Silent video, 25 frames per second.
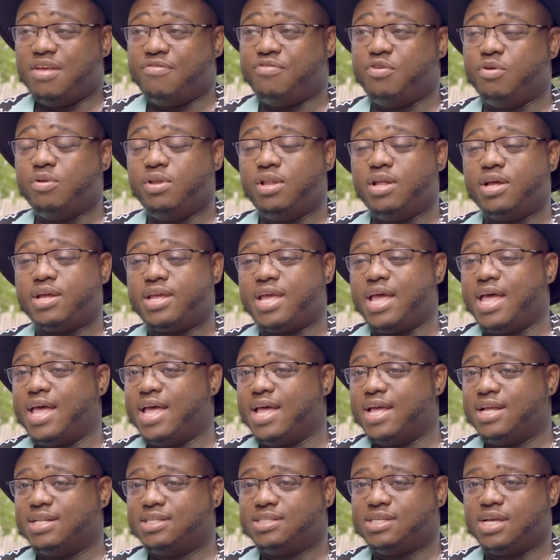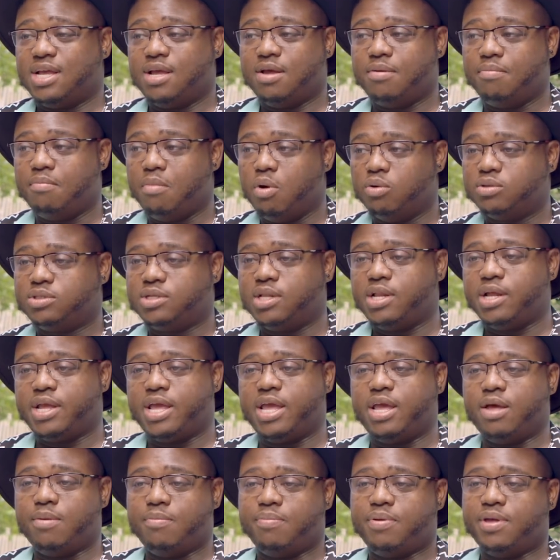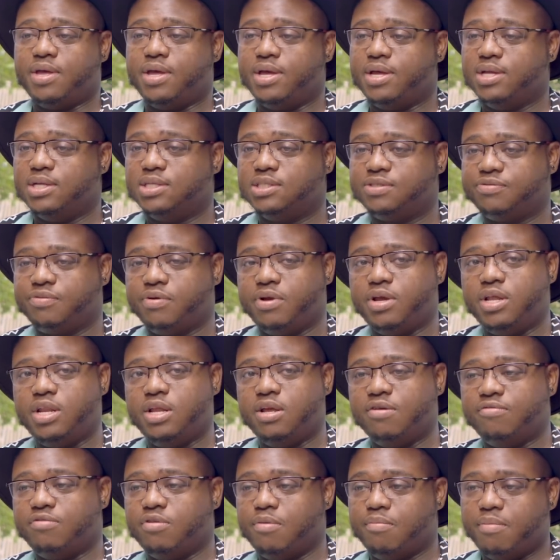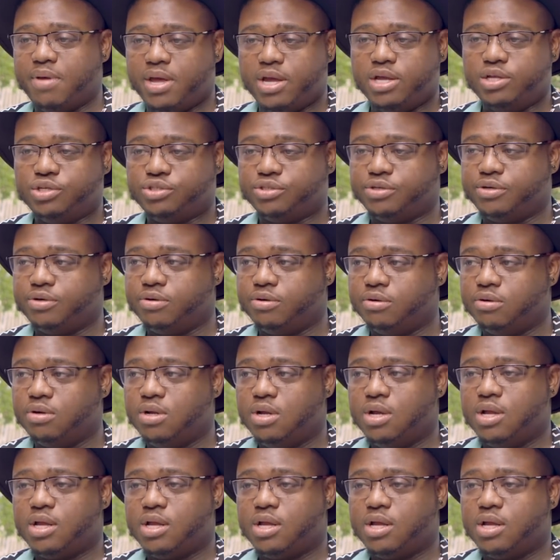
If you look at most of the campaigns for any of the major